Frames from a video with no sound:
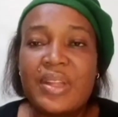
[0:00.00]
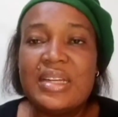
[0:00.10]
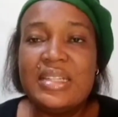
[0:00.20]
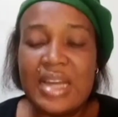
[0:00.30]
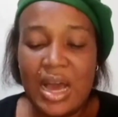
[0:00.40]

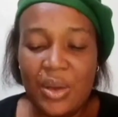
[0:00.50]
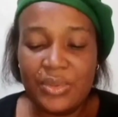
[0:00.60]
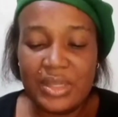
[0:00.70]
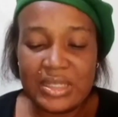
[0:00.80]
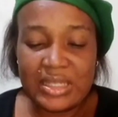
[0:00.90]

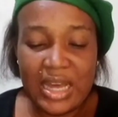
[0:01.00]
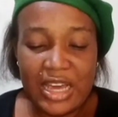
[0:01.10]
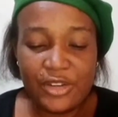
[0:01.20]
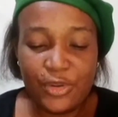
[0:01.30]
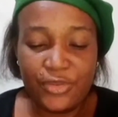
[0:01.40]
Now this
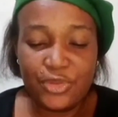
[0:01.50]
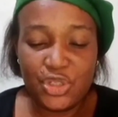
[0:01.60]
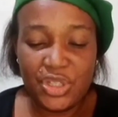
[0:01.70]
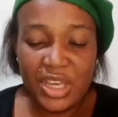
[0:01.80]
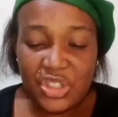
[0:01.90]
kind of
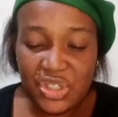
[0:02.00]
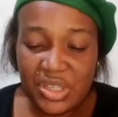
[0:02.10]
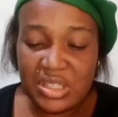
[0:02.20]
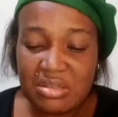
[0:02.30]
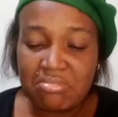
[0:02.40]

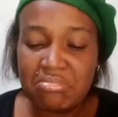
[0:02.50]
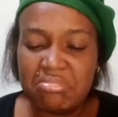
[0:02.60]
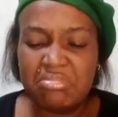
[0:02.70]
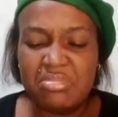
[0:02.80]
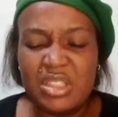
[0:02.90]
changes,
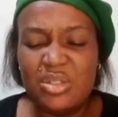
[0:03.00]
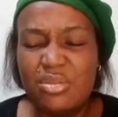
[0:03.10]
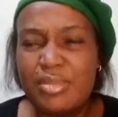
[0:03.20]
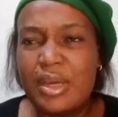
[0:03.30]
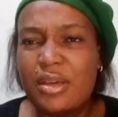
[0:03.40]
you
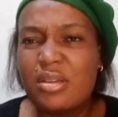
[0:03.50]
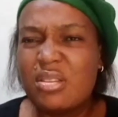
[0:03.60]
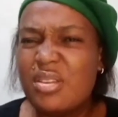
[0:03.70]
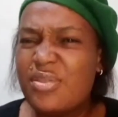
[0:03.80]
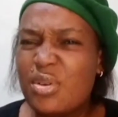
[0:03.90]
know, might
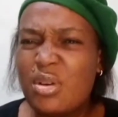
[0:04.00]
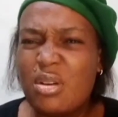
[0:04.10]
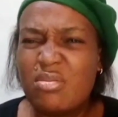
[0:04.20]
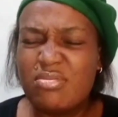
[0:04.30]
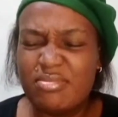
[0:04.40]
even
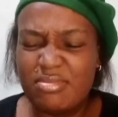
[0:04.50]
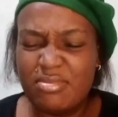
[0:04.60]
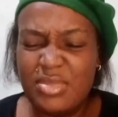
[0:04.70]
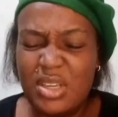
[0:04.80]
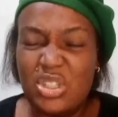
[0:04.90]

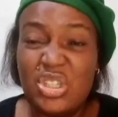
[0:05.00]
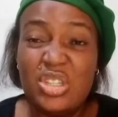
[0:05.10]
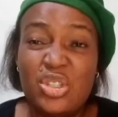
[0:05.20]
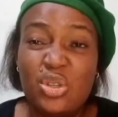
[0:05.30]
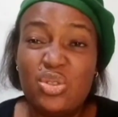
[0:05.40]
be a
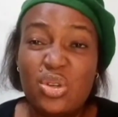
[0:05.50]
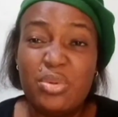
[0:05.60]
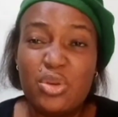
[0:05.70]
change in your job.